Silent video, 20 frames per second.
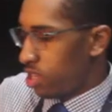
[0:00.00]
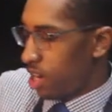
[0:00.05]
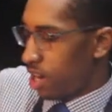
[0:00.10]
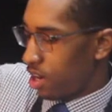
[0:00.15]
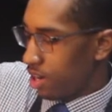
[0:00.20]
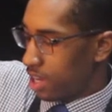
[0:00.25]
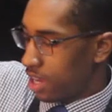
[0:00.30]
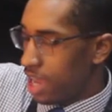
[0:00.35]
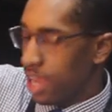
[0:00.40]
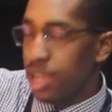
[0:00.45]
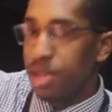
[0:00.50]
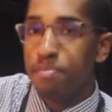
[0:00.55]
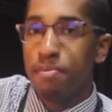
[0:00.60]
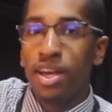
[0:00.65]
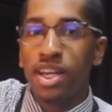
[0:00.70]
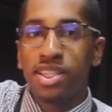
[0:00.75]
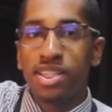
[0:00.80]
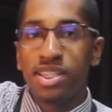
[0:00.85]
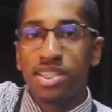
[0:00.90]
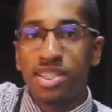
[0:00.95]
that our cake
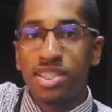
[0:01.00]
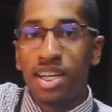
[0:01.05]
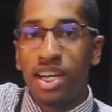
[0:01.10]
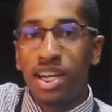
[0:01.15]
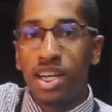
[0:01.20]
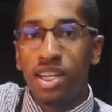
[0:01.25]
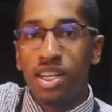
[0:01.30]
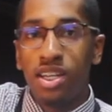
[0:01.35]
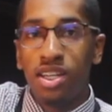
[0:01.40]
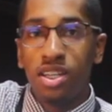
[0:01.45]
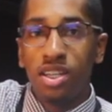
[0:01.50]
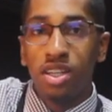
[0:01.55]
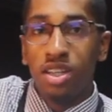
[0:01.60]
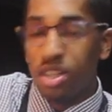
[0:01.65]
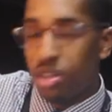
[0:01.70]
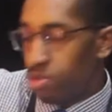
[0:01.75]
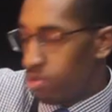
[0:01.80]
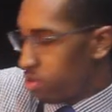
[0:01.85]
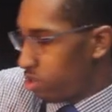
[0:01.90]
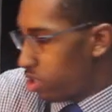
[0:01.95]
mix is done,
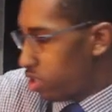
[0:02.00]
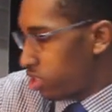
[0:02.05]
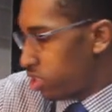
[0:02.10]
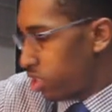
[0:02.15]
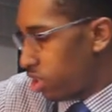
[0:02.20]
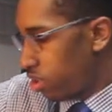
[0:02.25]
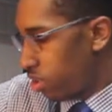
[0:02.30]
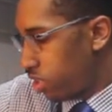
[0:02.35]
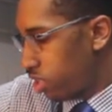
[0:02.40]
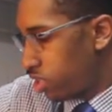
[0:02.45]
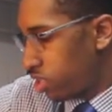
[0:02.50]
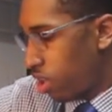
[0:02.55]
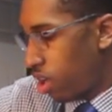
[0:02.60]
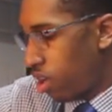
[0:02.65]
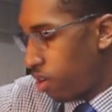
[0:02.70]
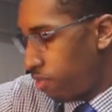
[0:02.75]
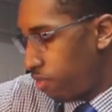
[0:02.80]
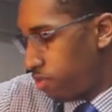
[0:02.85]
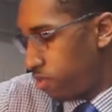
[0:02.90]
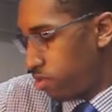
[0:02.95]
we're going to turn this
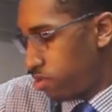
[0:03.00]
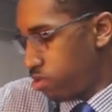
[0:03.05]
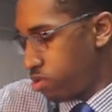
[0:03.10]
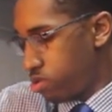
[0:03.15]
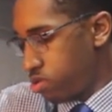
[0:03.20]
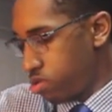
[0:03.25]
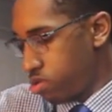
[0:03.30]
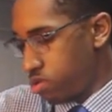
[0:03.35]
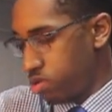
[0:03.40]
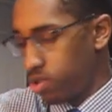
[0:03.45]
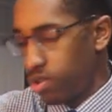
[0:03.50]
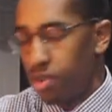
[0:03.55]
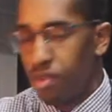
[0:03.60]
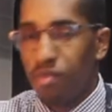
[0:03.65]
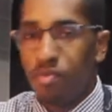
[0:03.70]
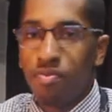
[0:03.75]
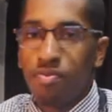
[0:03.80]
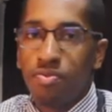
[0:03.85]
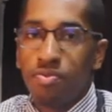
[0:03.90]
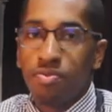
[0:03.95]
off.
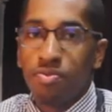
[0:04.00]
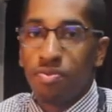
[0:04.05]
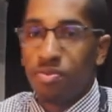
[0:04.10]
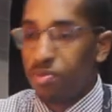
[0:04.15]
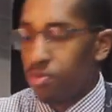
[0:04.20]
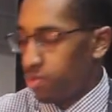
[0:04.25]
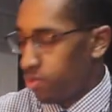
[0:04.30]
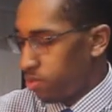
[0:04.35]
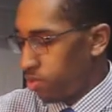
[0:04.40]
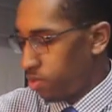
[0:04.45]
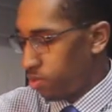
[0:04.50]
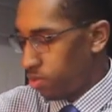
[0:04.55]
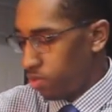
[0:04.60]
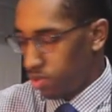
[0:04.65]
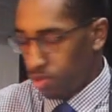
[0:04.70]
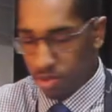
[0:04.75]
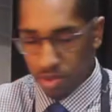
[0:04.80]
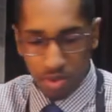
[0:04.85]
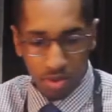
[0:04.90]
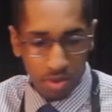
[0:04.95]

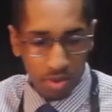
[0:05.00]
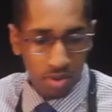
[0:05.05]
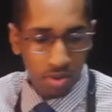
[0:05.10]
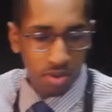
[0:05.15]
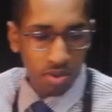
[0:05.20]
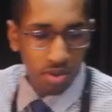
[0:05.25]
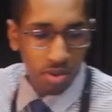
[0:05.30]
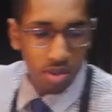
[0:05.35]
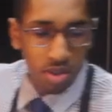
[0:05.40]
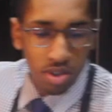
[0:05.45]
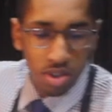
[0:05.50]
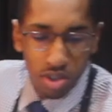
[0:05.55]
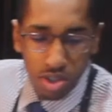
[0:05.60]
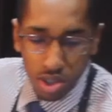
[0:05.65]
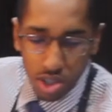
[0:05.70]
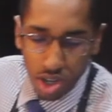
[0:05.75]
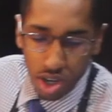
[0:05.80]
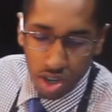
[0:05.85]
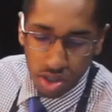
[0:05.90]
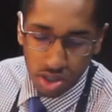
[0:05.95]

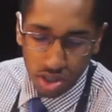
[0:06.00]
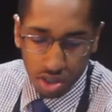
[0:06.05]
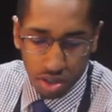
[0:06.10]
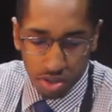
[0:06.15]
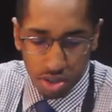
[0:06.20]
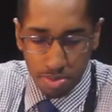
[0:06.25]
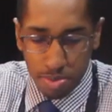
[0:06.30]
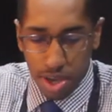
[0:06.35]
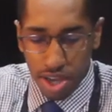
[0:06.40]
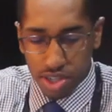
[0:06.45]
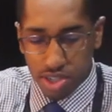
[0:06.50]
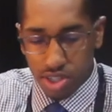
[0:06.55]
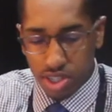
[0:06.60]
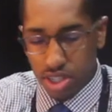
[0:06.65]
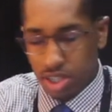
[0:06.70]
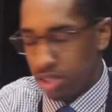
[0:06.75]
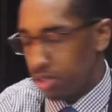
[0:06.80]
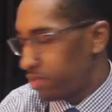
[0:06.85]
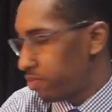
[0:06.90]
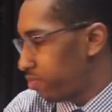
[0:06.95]
Get our salt
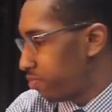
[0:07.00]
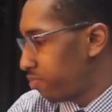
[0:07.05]
spatula.